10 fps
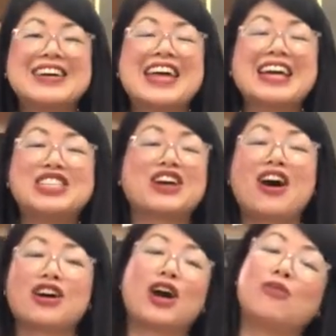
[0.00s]
so yes, you
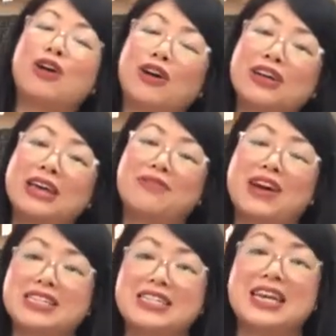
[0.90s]
can't go wrong
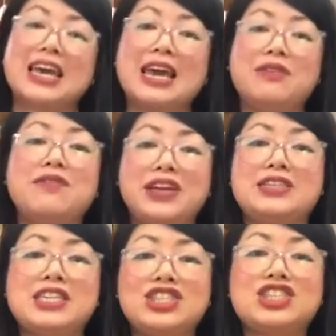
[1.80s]
investing in
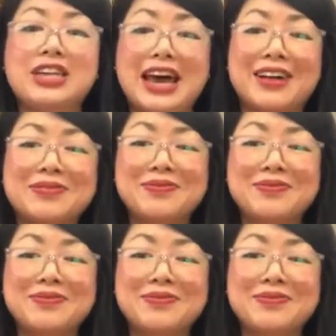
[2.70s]
vintage Chanel.